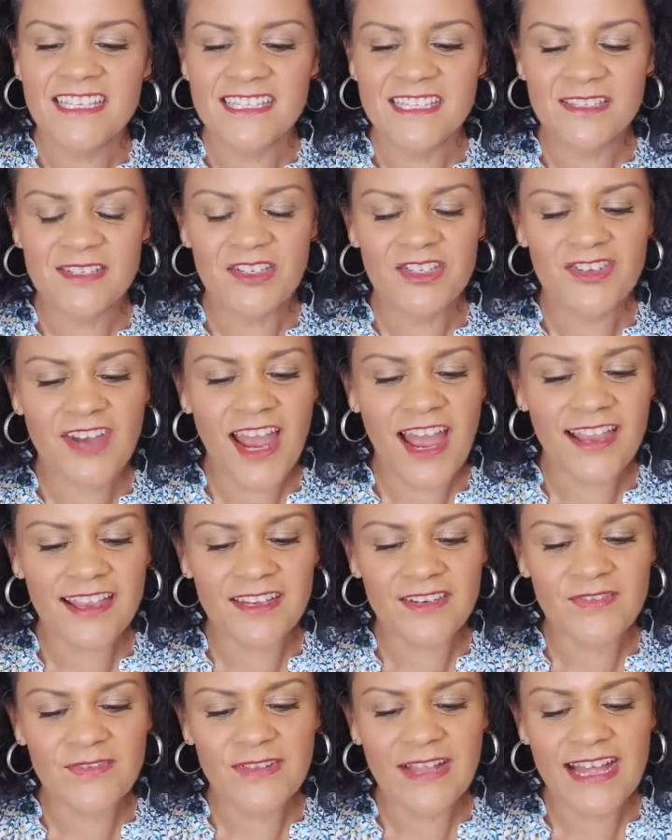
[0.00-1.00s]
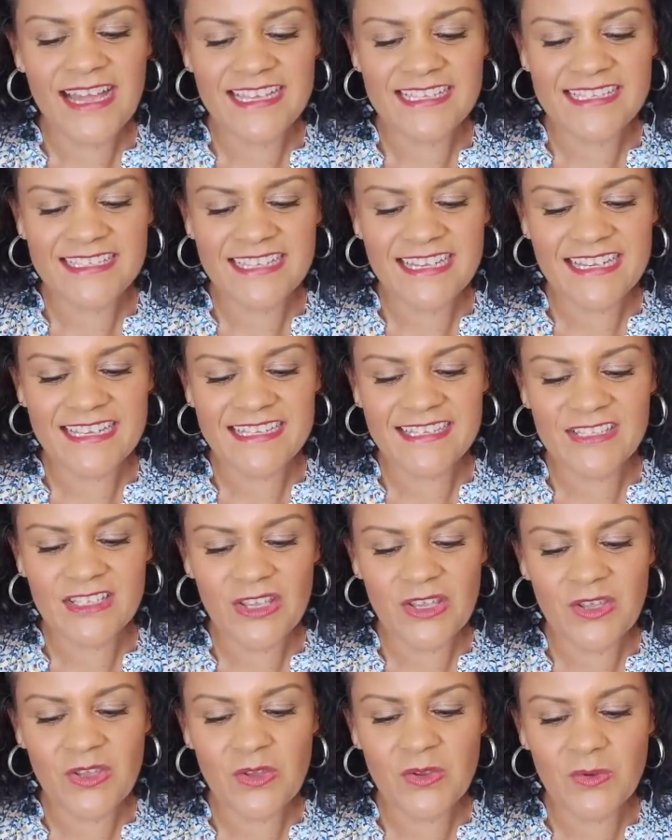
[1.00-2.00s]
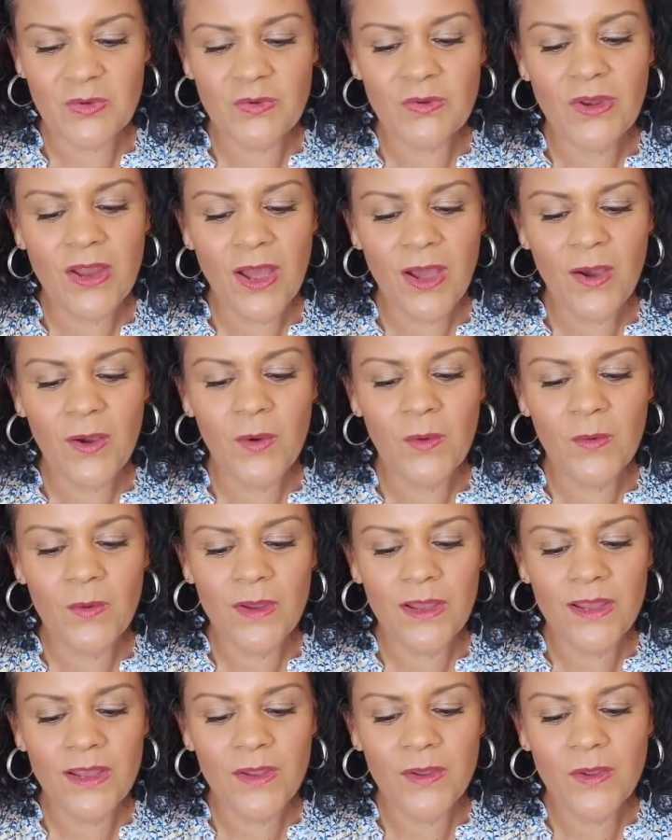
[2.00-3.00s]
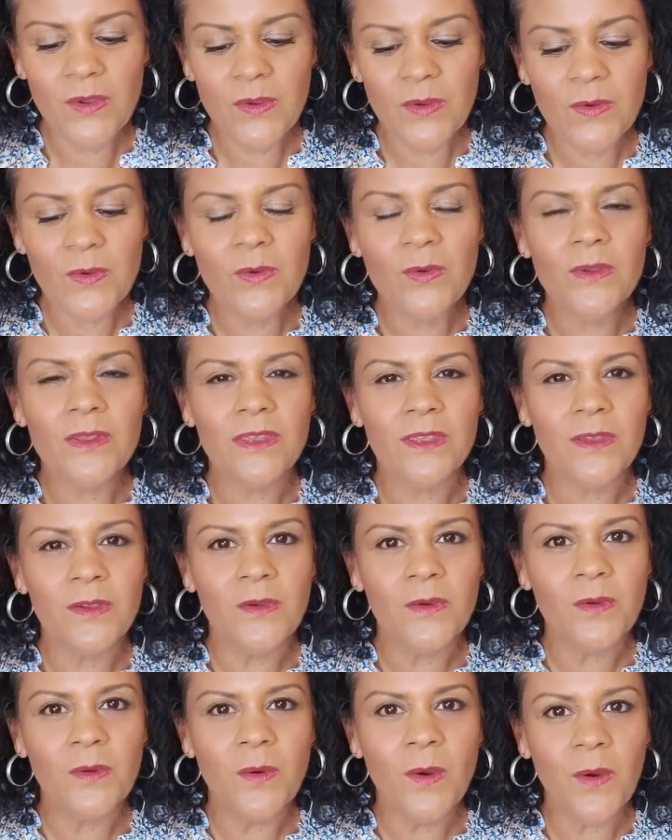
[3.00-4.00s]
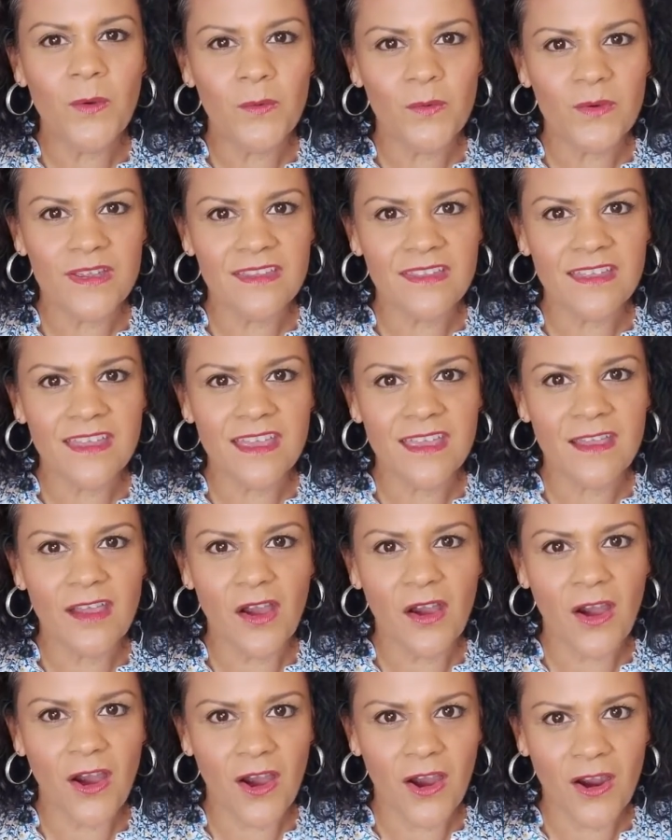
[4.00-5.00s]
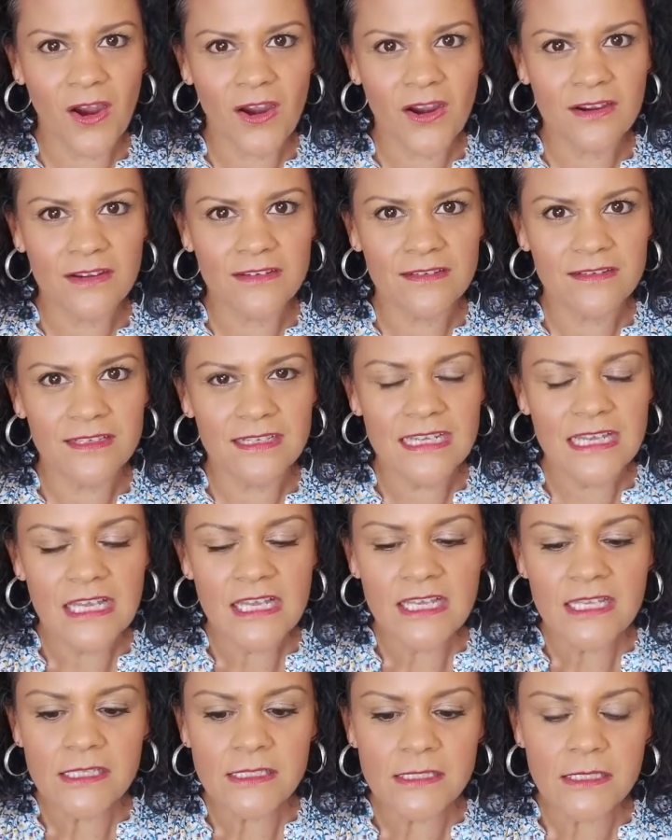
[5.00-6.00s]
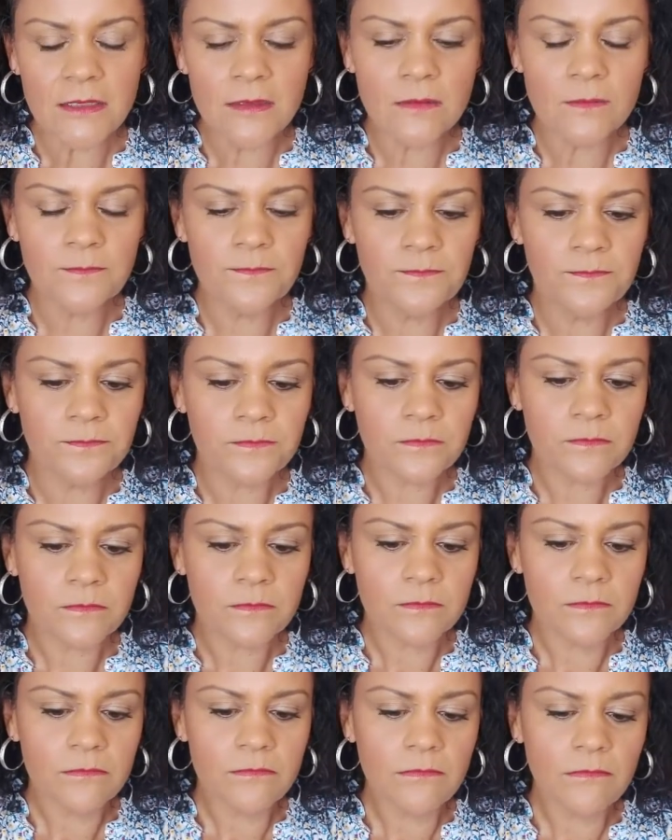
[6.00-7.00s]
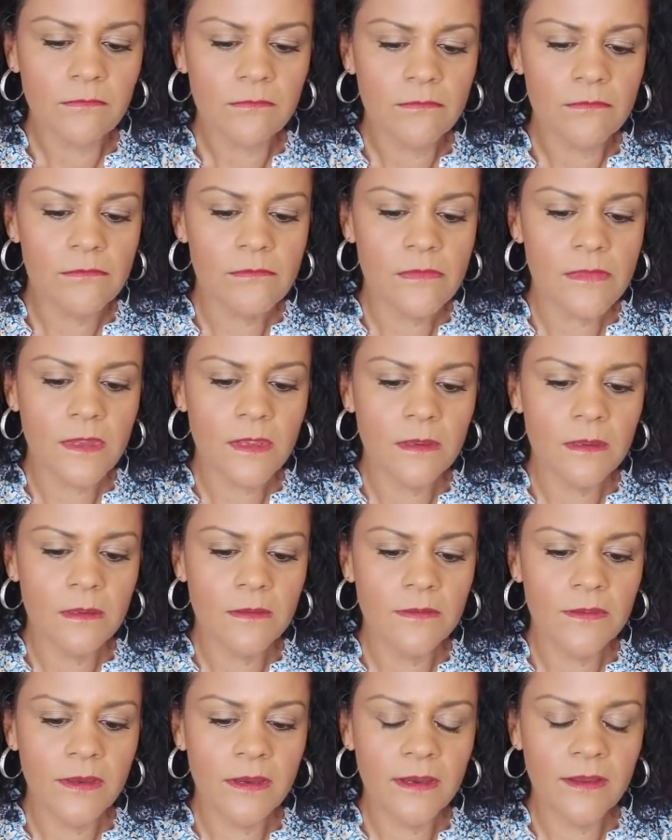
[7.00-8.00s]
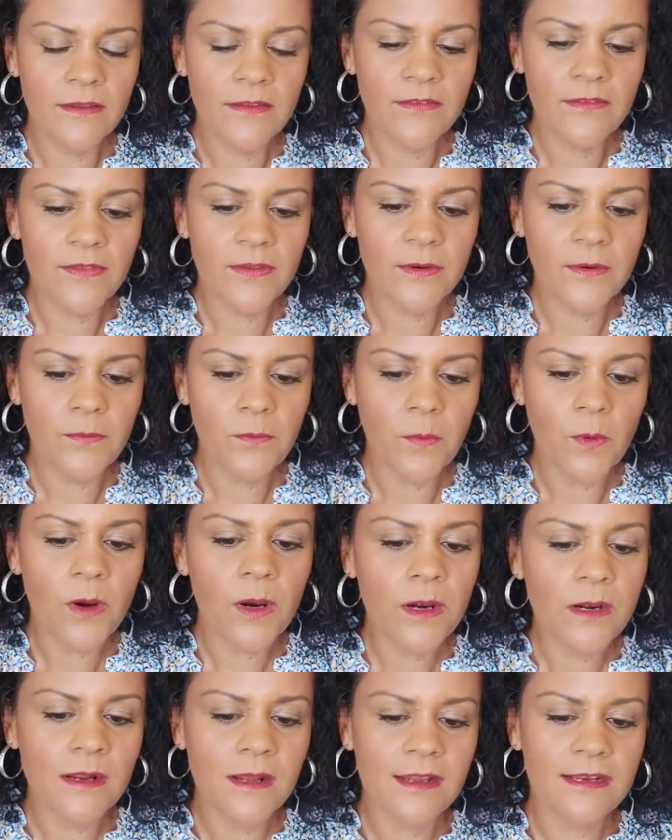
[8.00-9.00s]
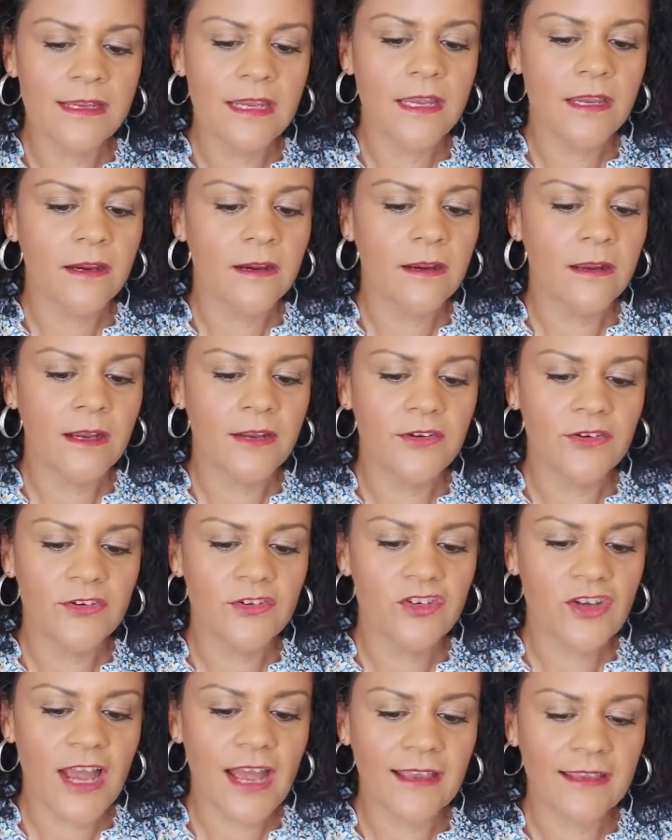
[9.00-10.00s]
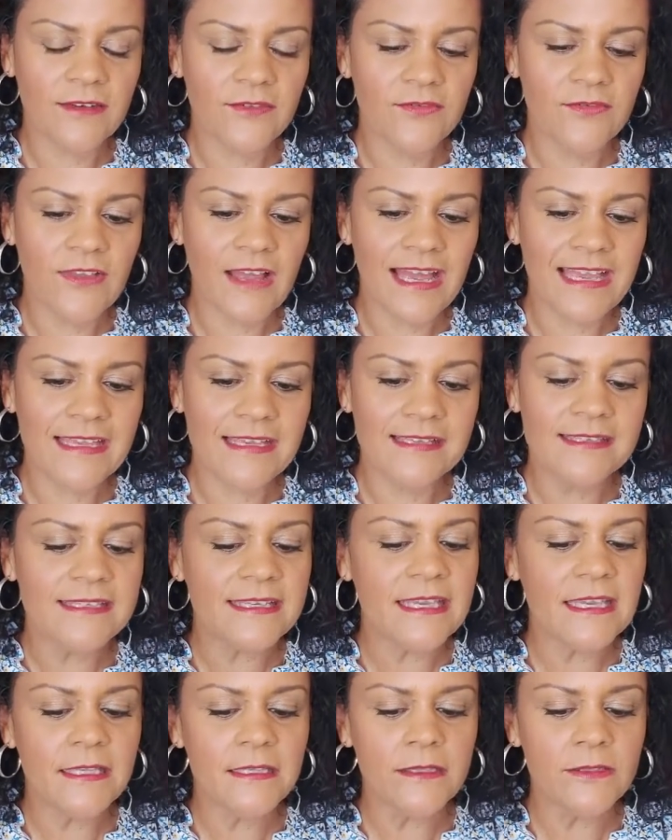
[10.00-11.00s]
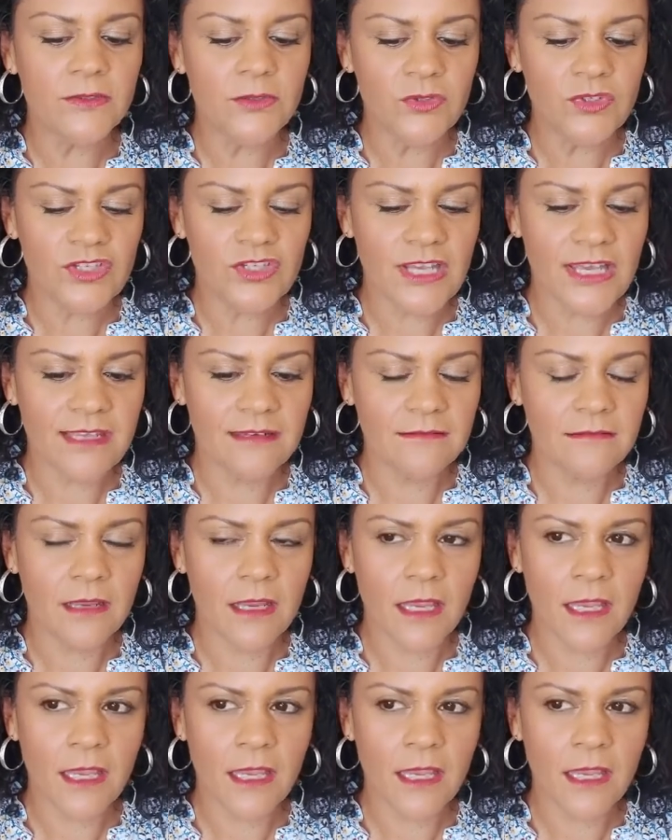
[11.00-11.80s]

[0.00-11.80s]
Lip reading: So the Dragonfly says, you know who you really are. So the word on here under Dragonfly is illusion.